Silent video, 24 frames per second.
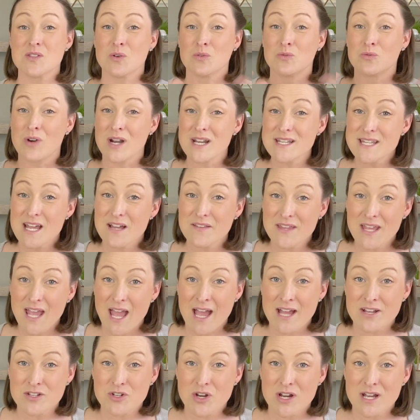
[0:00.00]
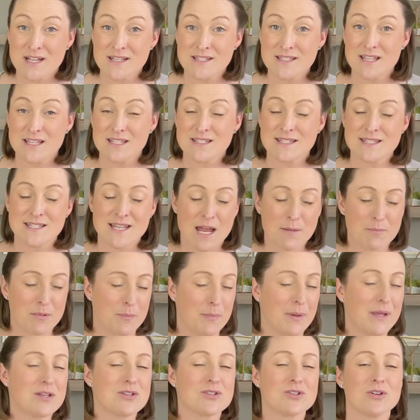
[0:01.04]
write down the address, snap a
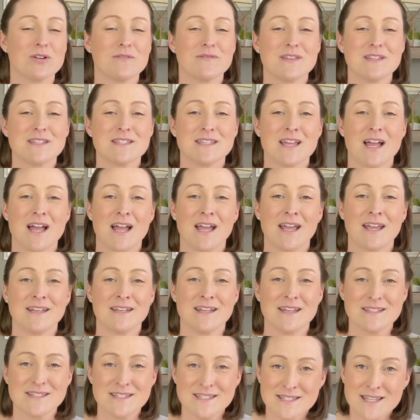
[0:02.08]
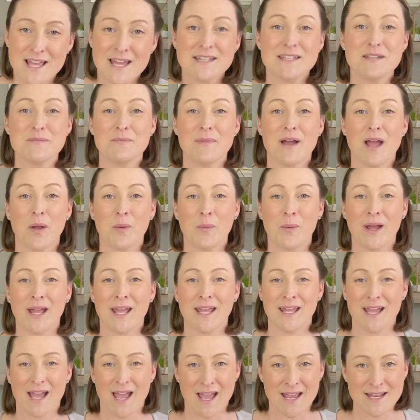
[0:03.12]
picture of the sign, send it my
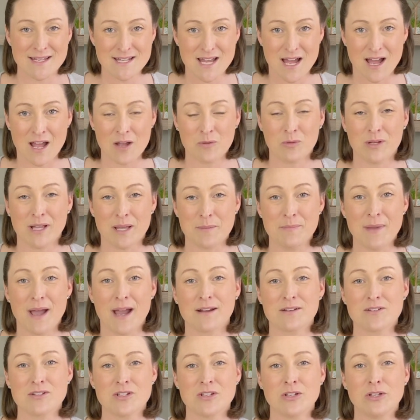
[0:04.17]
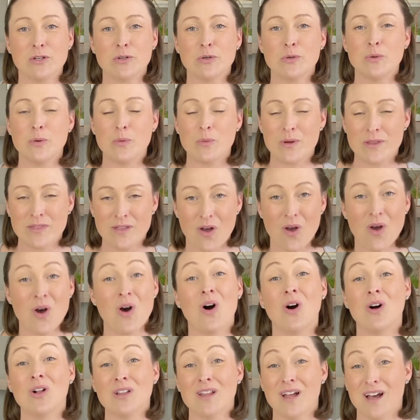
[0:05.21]
way, and I will get back to you with
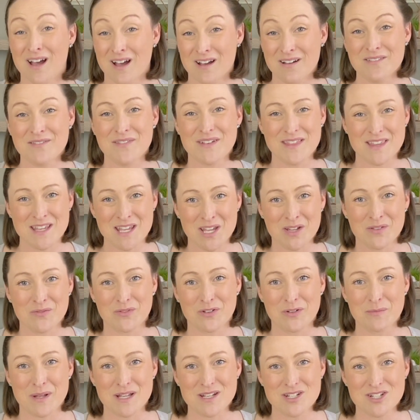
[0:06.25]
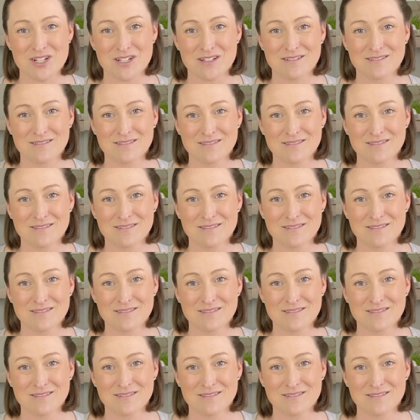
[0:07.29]
all of the information.